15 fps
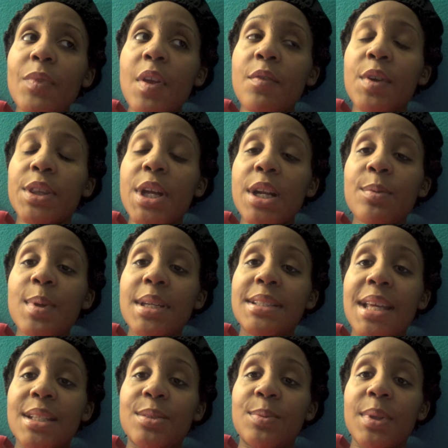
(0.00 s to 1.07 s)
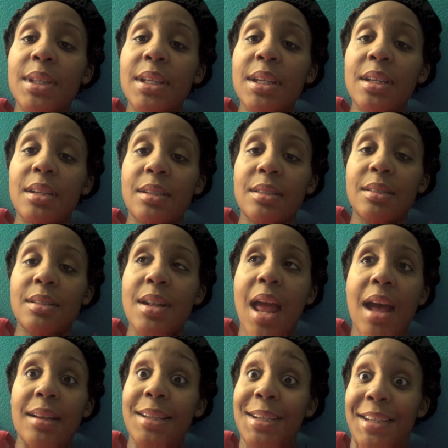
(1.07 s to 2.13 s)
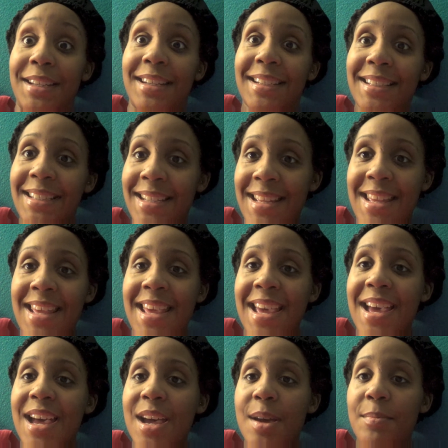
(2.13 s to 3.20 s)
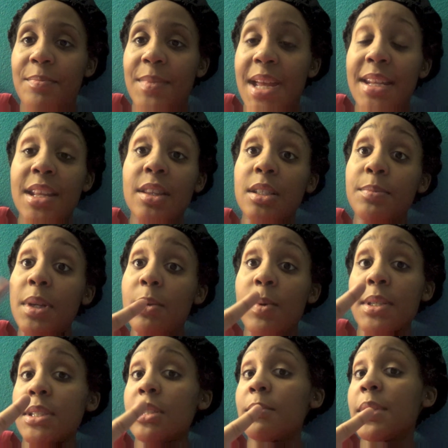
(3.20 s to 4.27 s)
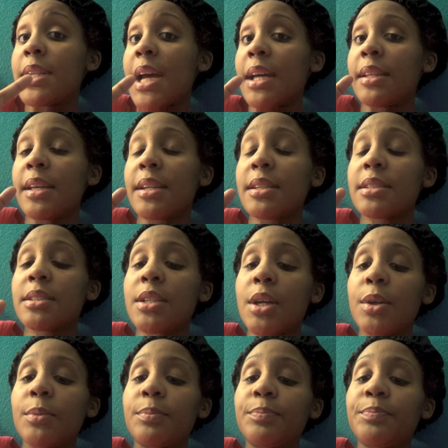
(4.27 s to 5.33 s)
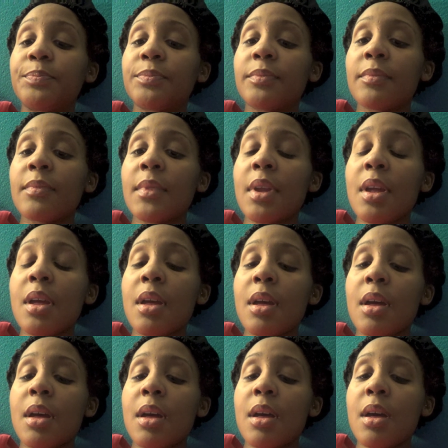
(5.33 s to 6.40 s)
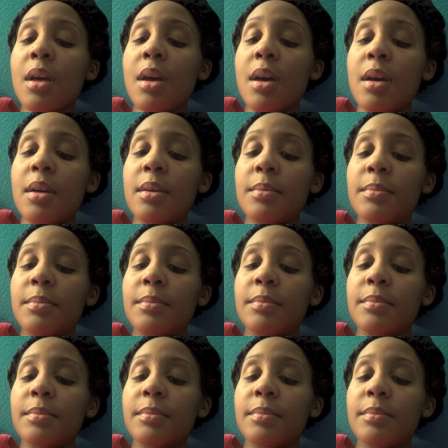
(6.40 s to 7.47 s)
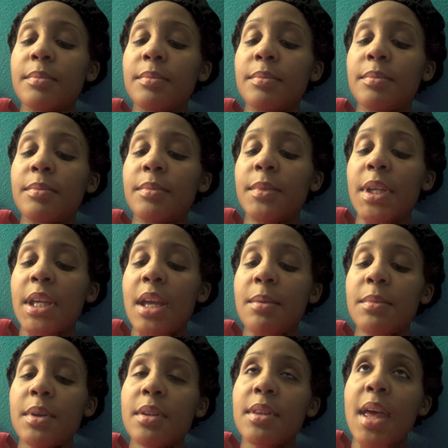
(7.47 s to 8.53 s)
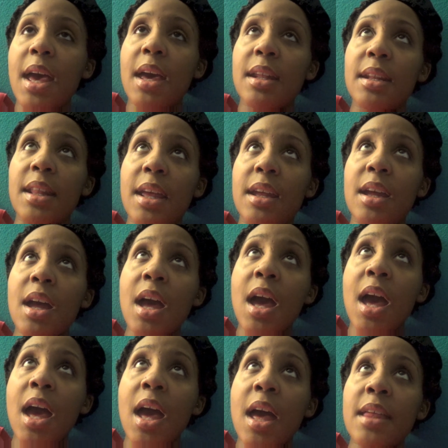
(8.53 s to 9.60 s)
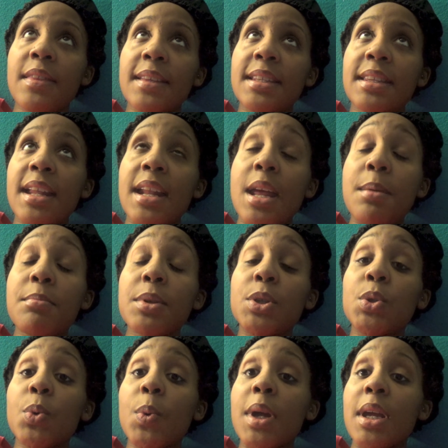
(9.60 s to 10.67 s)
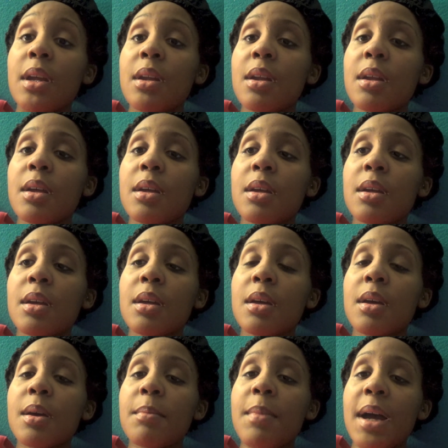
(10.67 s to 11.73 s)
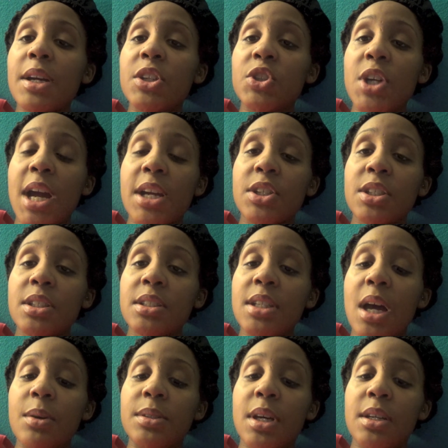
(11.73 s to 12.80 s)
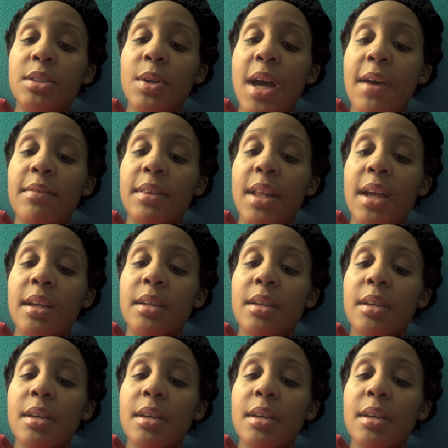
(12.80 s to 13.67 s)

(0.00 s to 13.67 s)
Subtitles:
For 30 weeks, that's really not good. And neither is being 1 centimeter dilated. So they kept me on that, and they said that in between my contractions, I was also having like